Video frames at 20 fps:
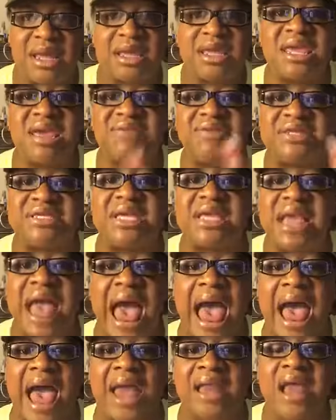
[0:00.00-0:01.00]
Give it to
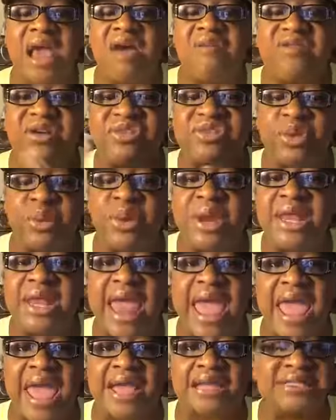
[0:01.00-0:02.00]
God for three
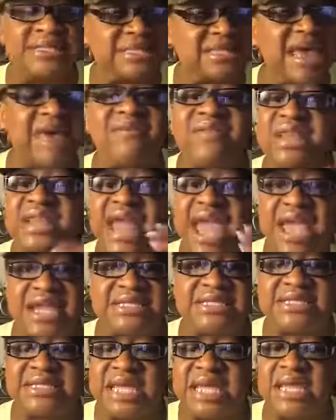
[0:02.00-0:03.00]
days, seven
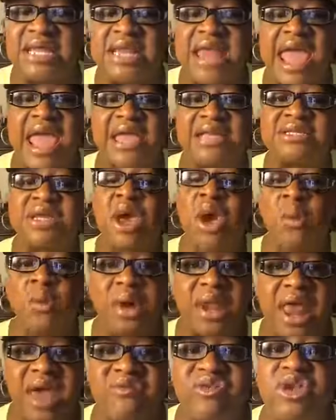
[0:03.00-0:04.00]
days, 10 days,
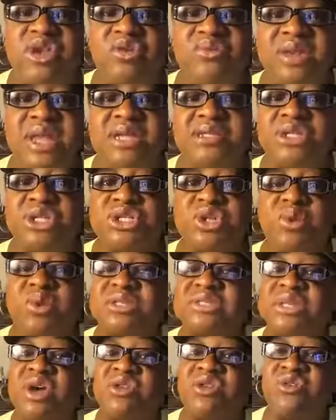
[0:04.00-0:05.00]
whatever you need to do
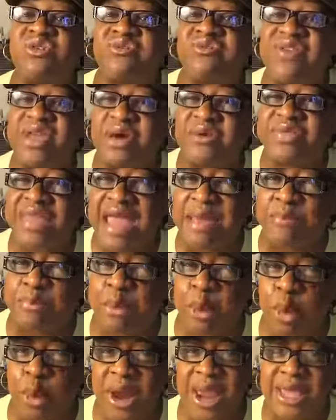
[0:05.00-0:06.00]
until you feel that
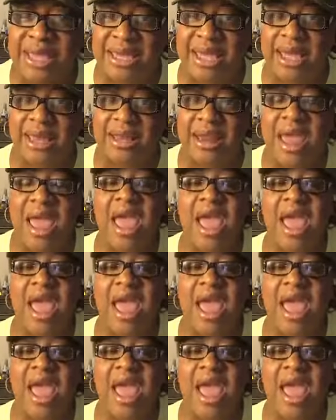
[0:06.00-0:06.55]
breaking.